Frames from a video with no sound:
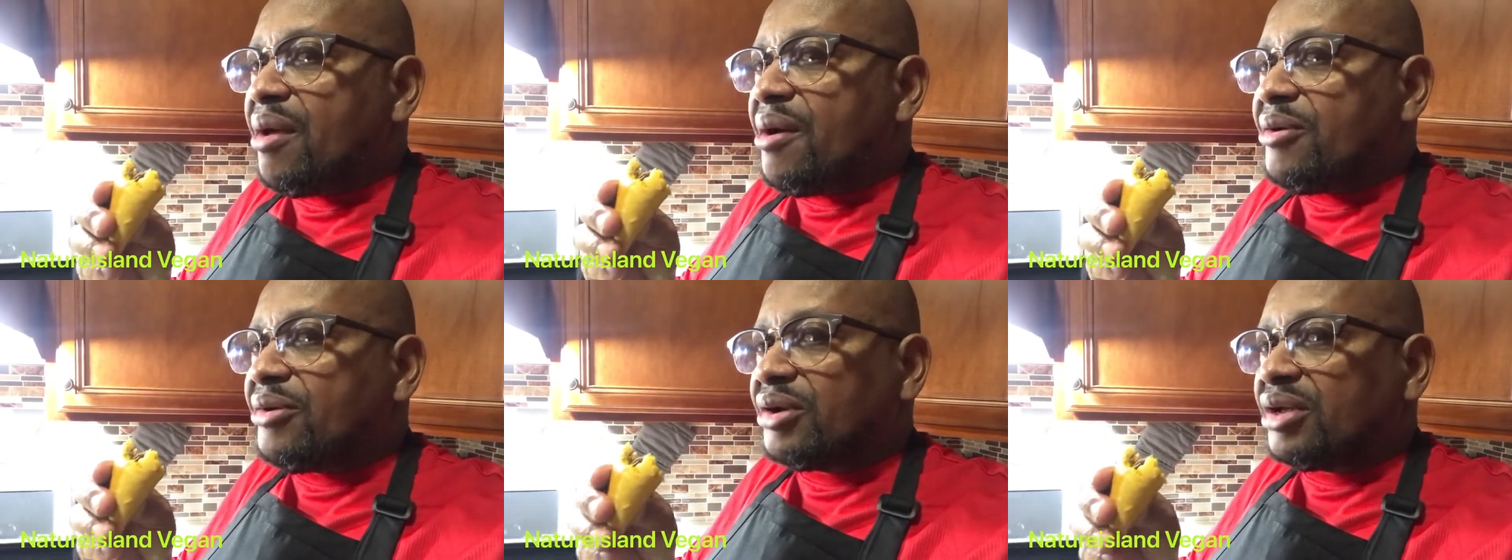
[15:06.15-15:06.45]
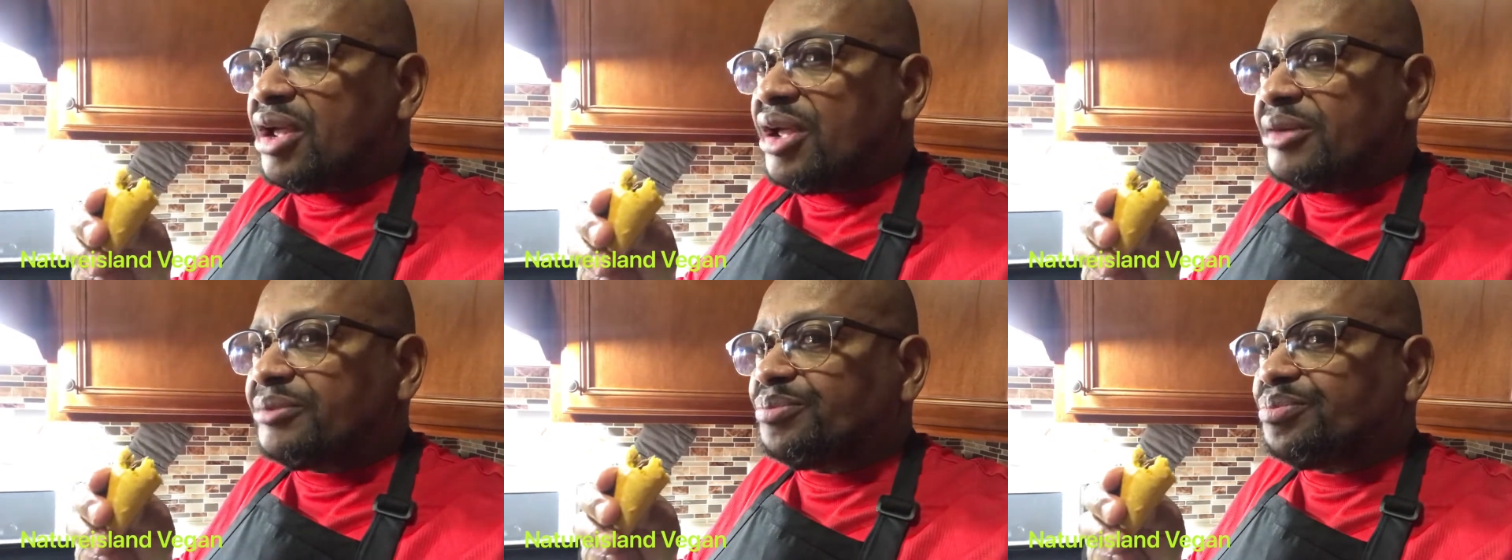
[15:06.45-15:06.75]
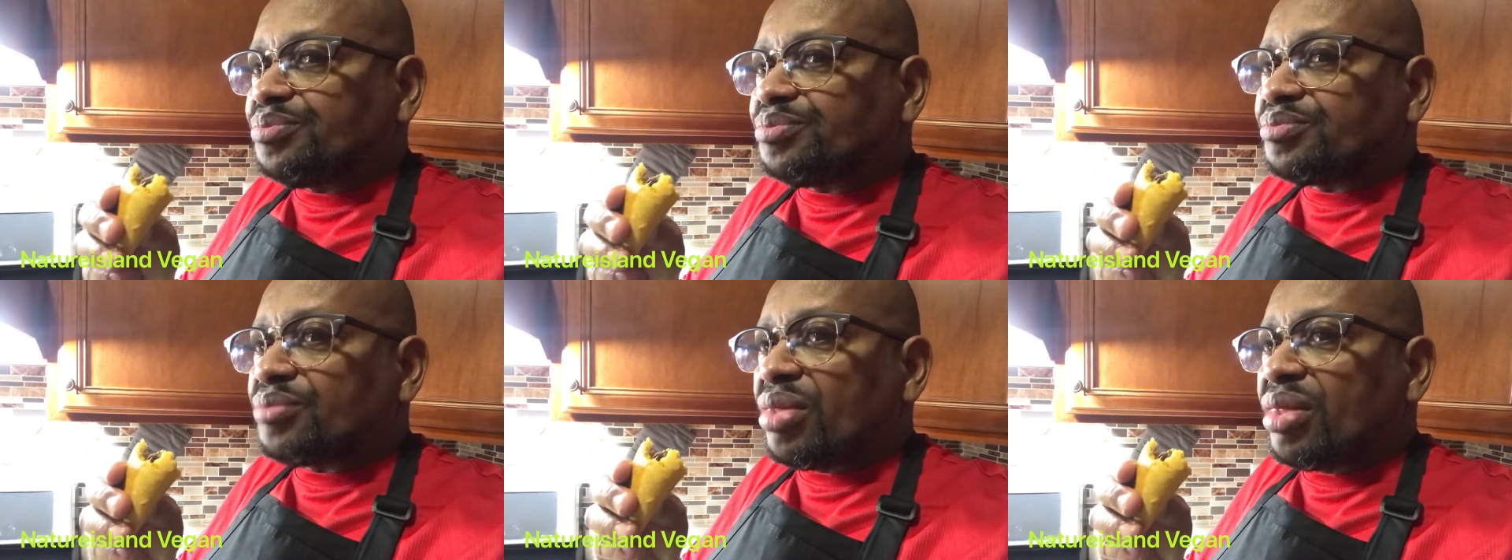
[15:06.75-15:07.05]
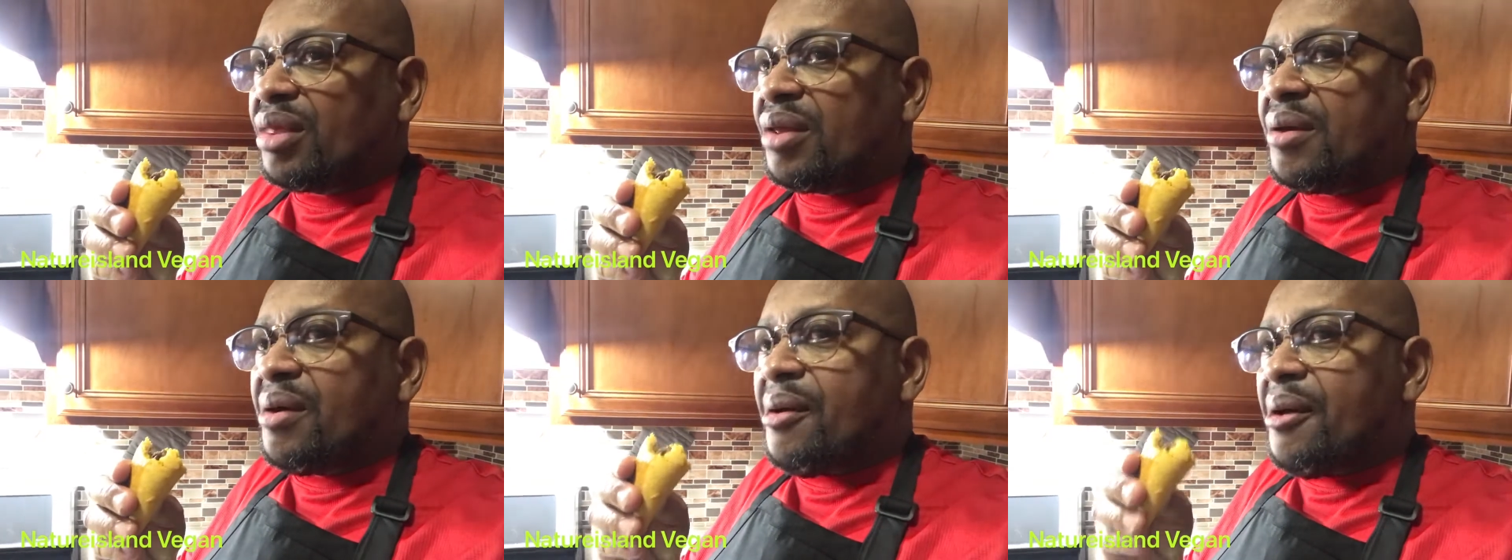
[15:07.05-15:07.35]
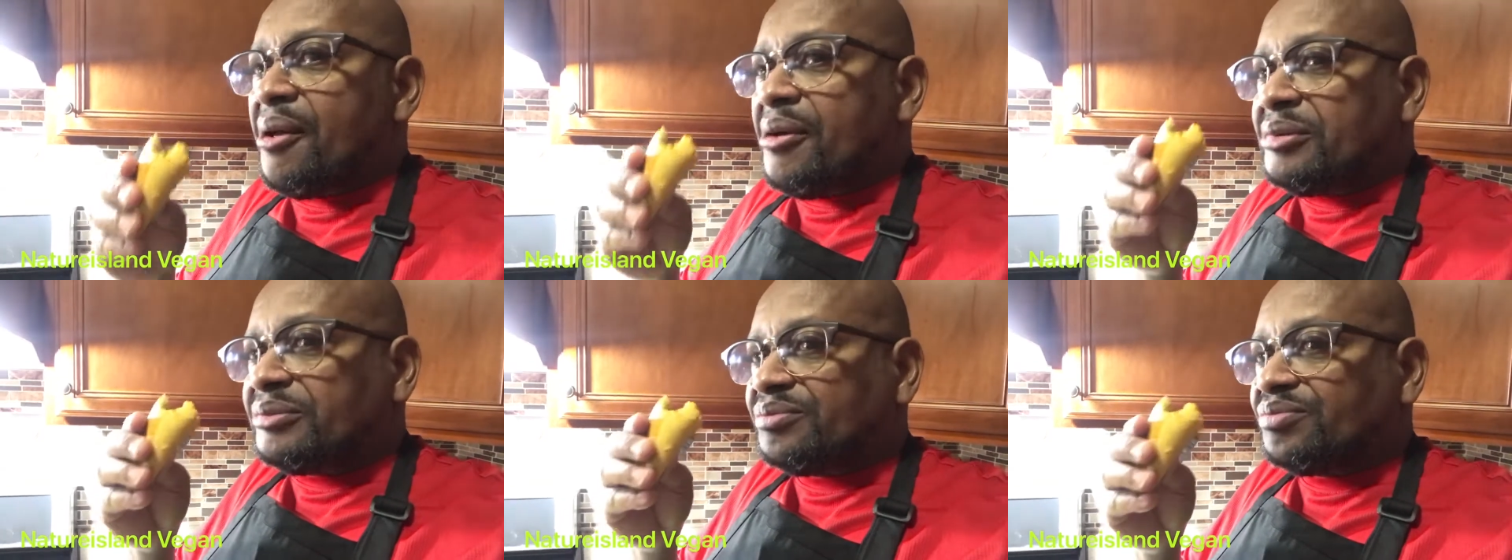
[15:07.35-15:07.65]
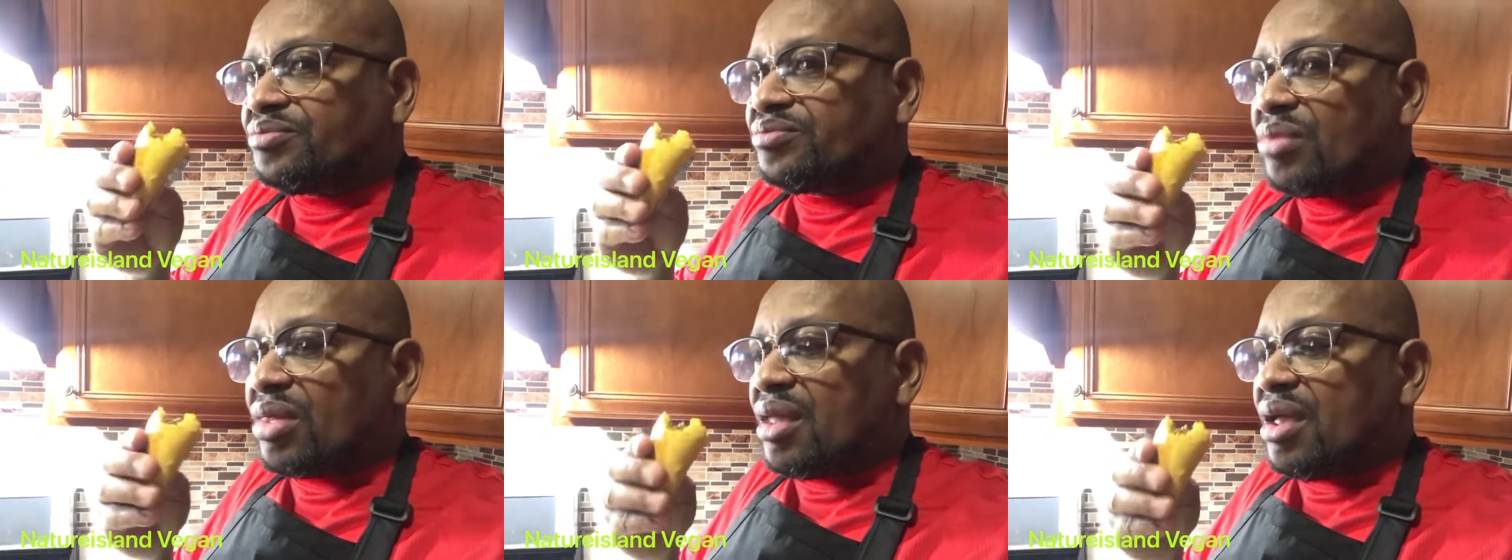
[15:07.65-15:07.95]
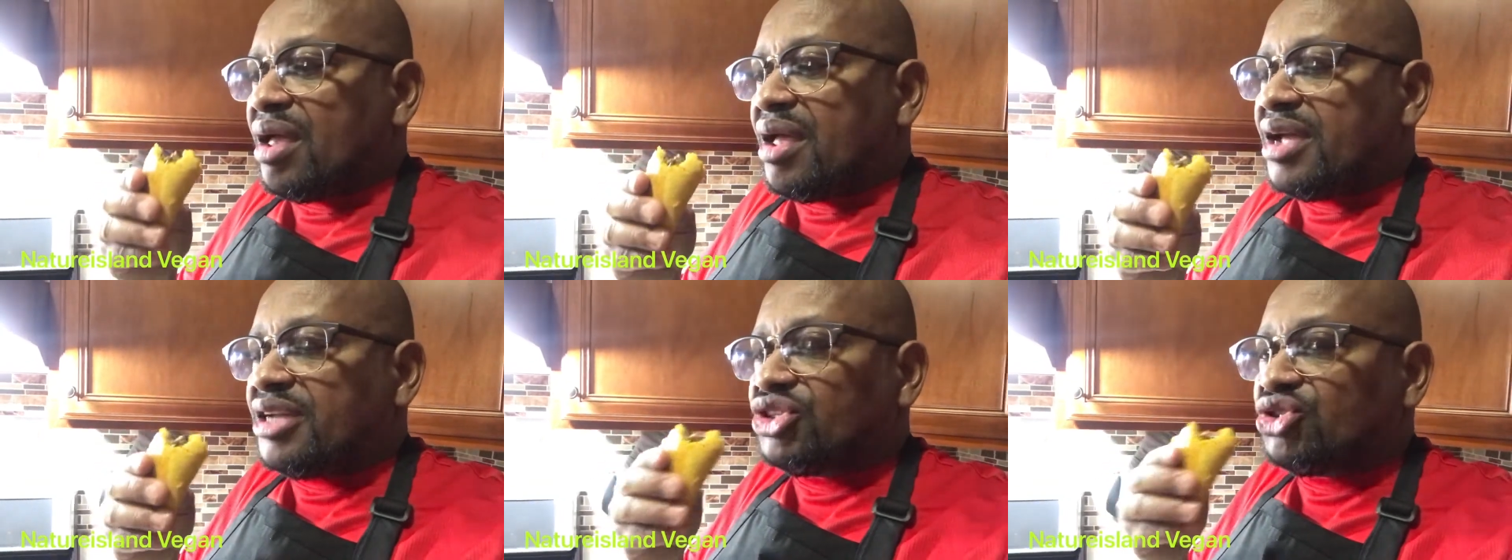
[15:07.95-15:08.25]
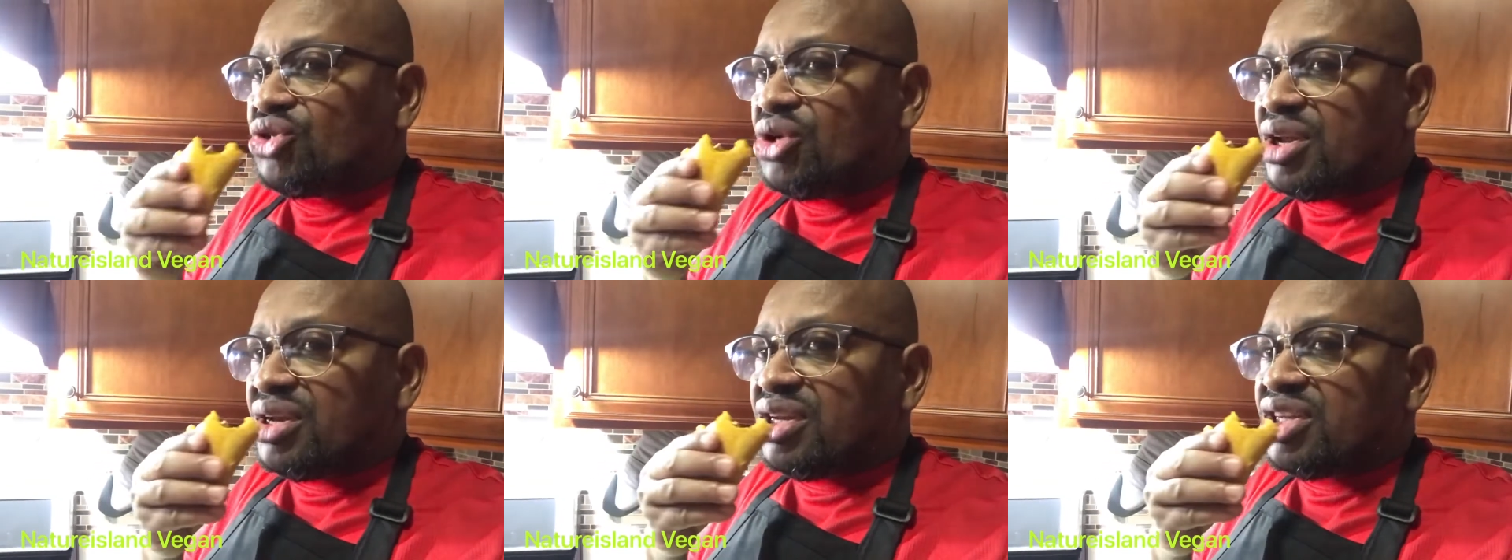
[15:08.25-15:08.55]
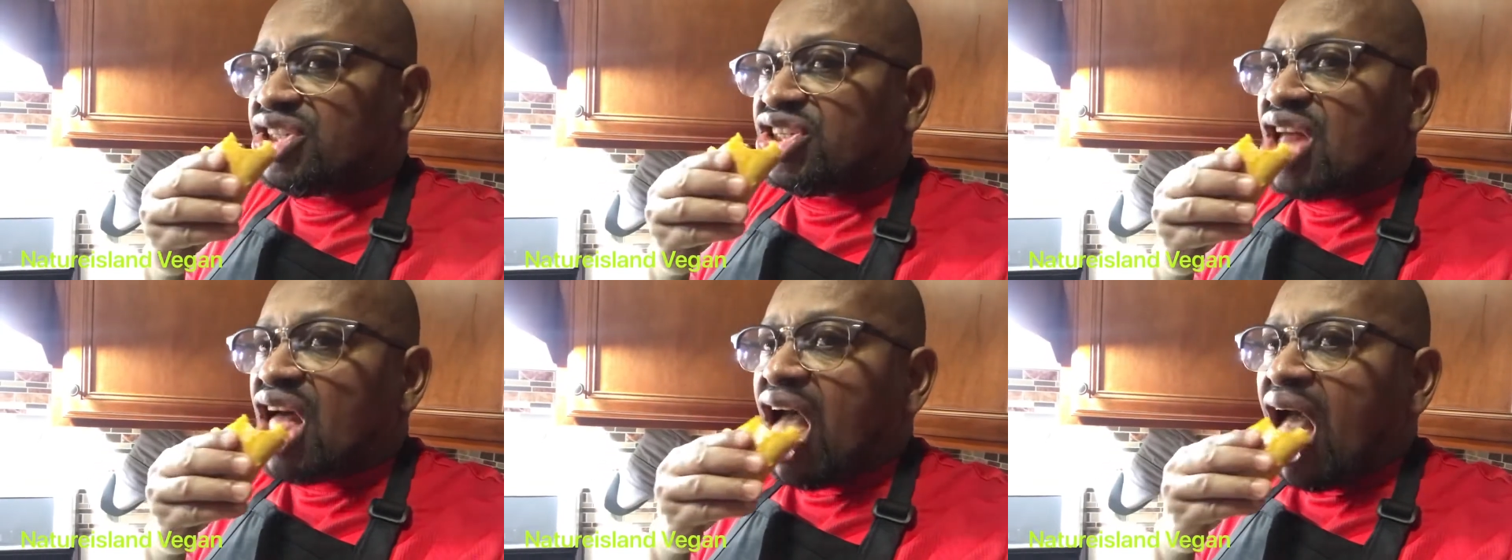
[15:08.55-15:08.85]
Okay? Enjoying this.